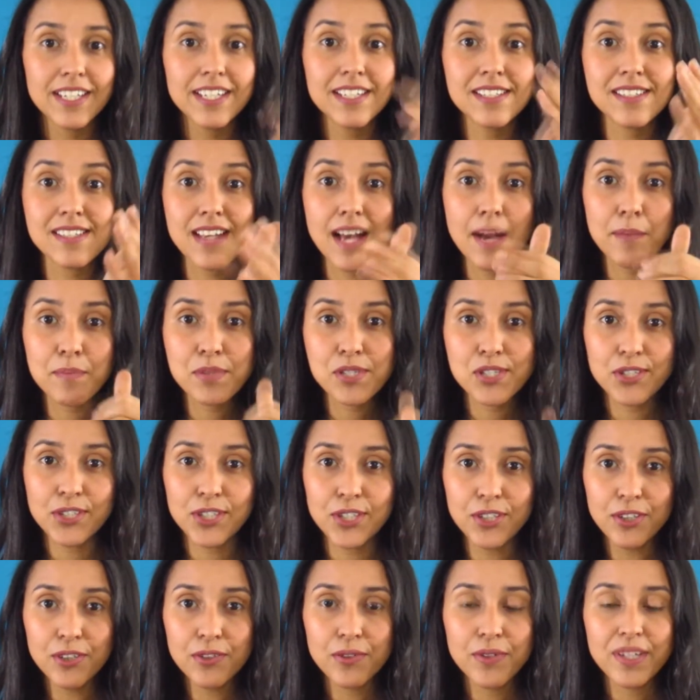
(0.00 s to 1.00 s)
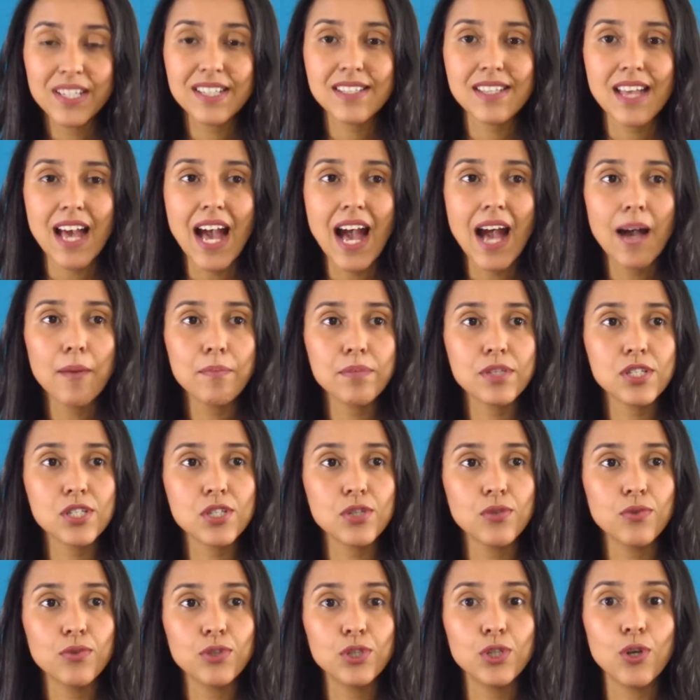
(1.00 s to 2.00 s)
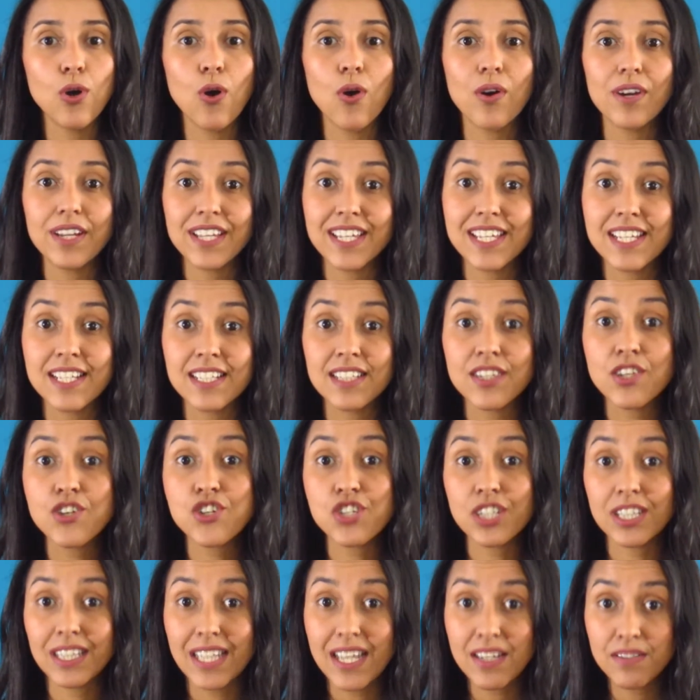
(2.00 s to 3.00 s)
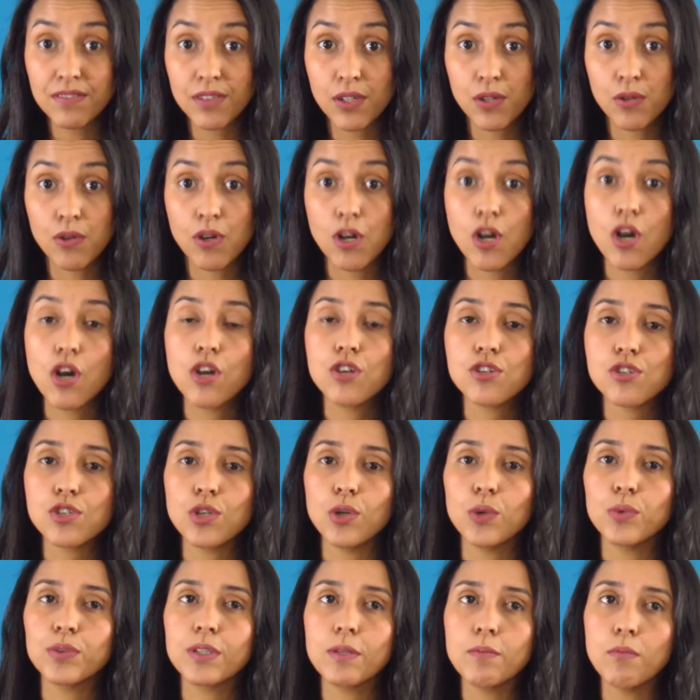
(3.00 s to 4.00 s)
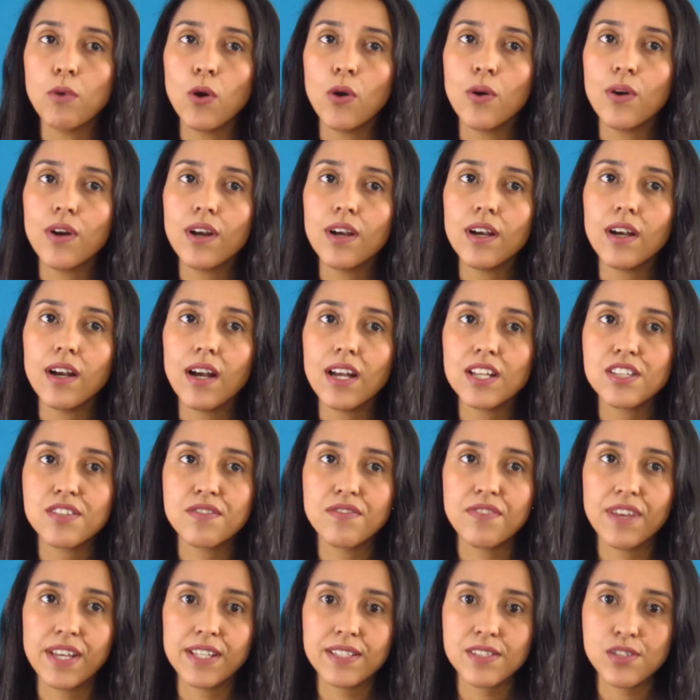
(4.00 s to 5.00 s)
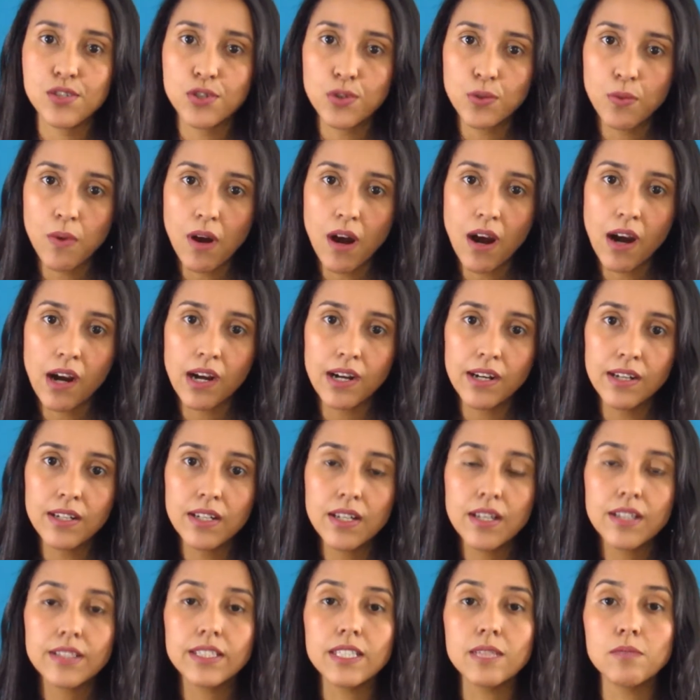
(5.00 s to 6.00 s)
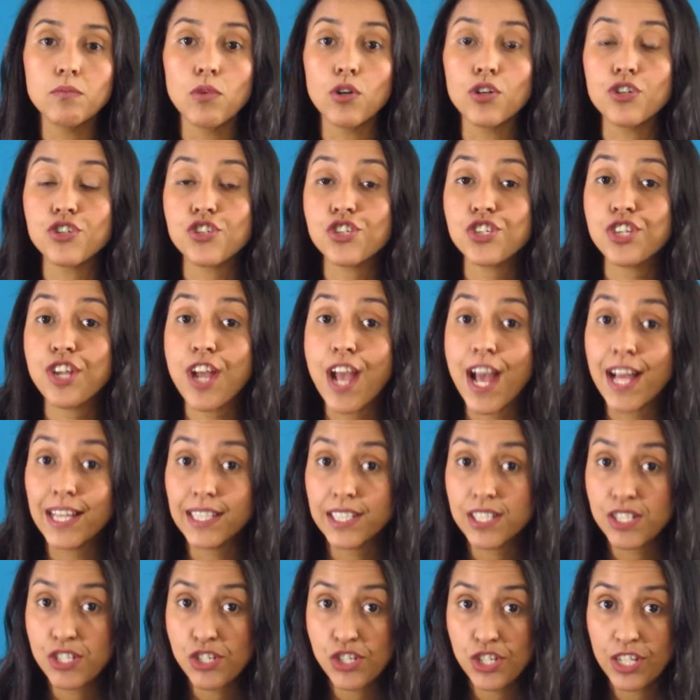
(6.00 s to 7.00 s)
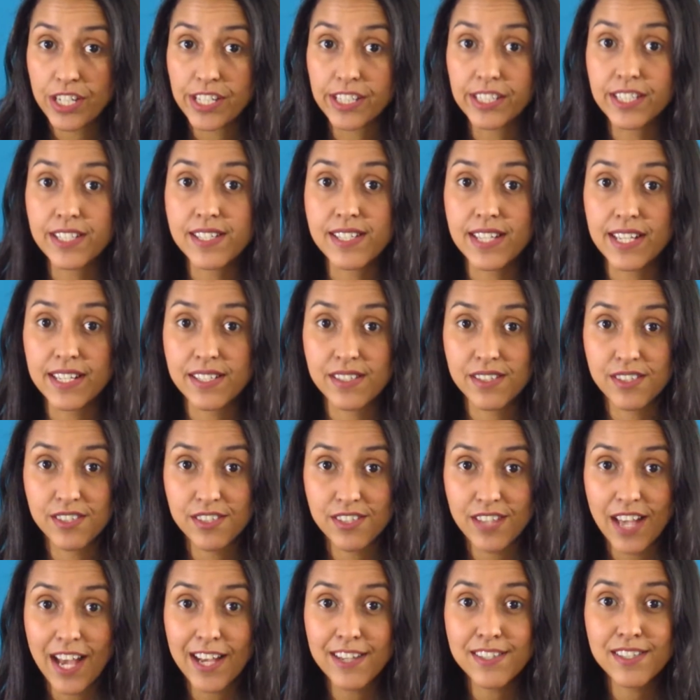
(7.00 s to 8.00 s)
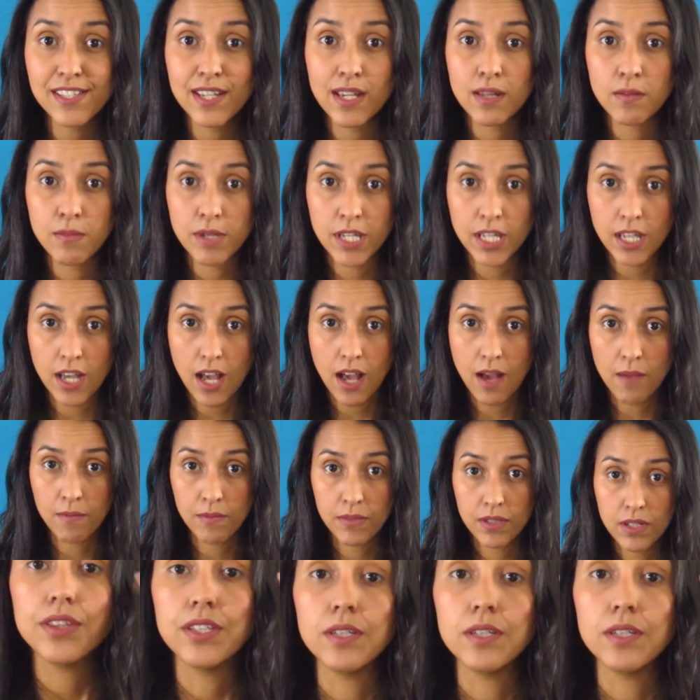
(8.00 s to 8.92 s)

It's up to you. It's up to your English level. So the more advanced you are, the more challenging this exercise can become.